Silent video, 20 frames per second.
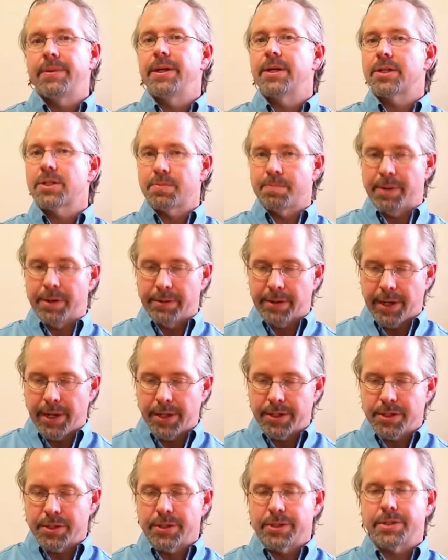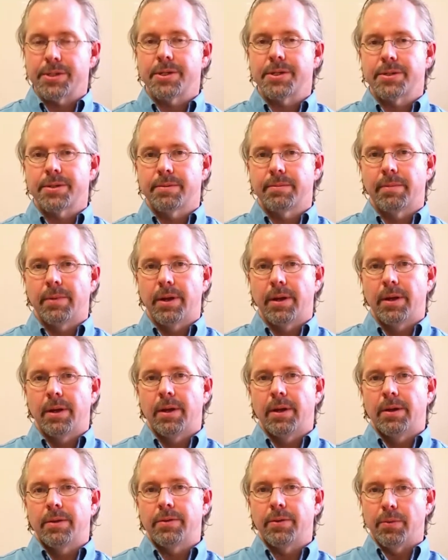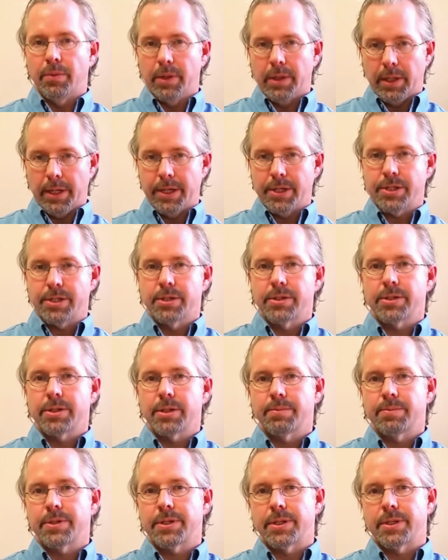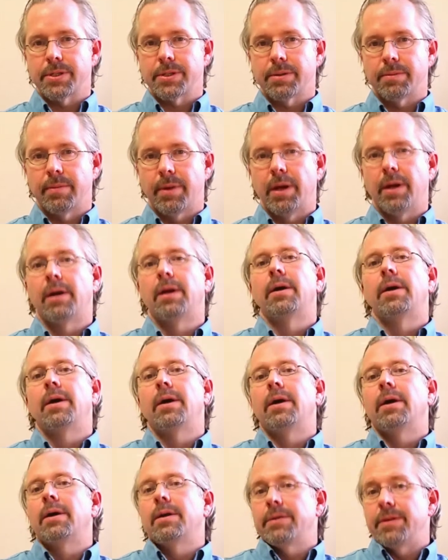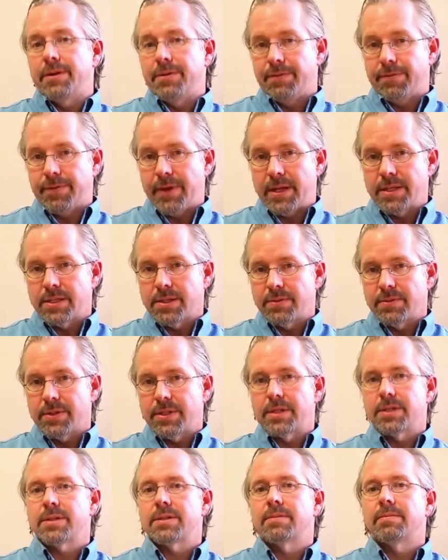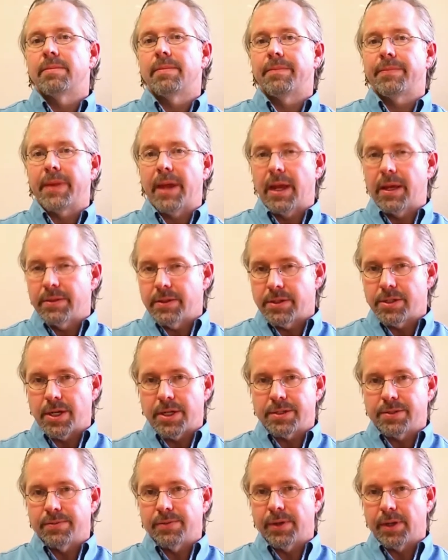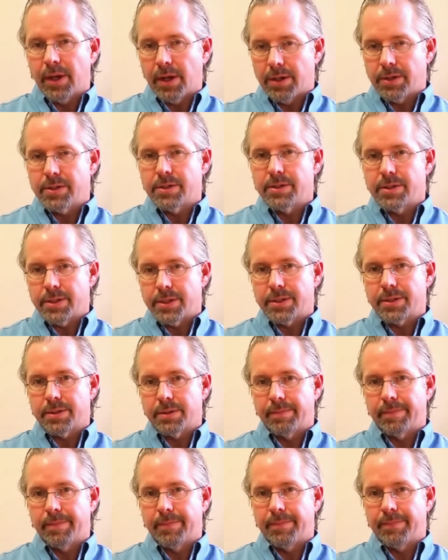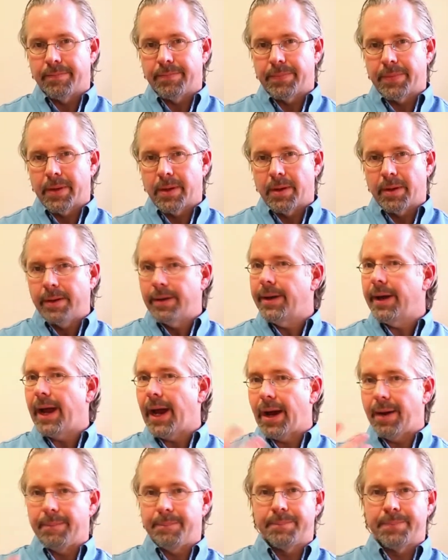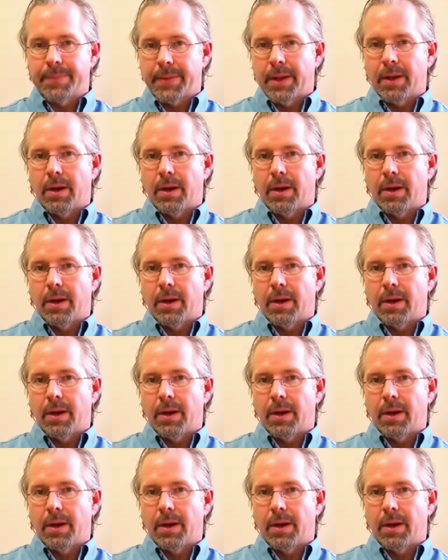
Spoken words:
the experiential system, the relationship system, the defensive system, and the justification system. Now,